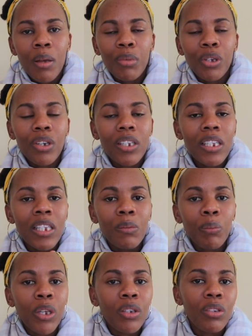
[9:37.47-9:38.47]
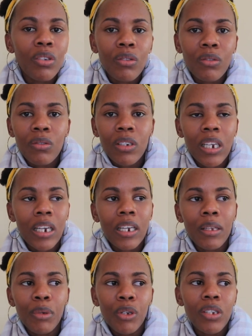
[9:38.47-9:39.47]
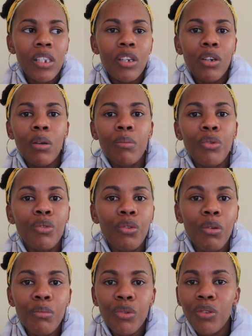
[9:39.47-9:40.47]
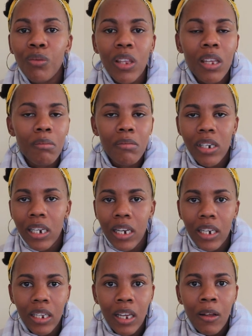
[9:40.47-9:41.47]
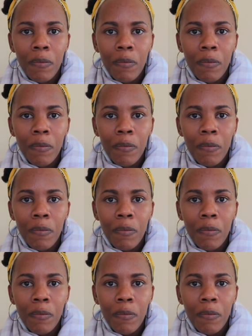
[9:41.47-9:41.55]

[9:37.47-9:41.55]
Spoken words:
because he speaks to you daily, because you commune with him daily.